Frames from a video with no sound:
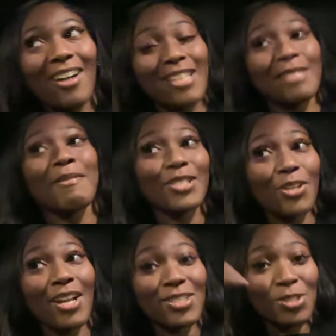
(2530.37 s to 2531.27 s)
Because I was meant to show
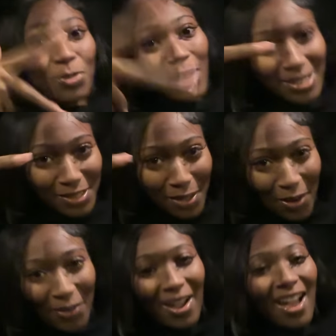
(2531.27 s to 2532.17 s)
you guys 2 days ago.
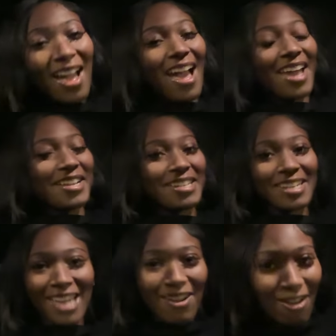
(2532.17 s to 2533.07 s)
And I
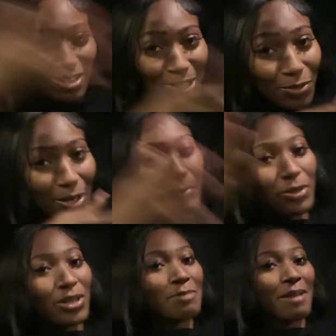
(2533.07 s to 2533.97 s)
didn't get around to doing it
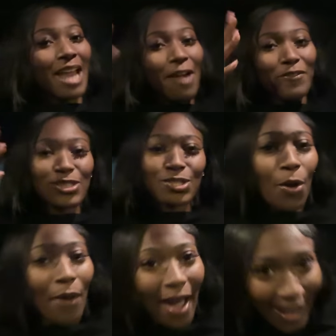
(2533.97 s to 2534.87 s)
because my life is
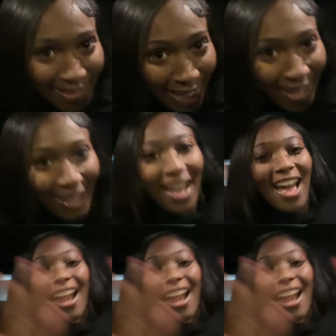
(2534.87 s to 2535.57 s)
so hectic.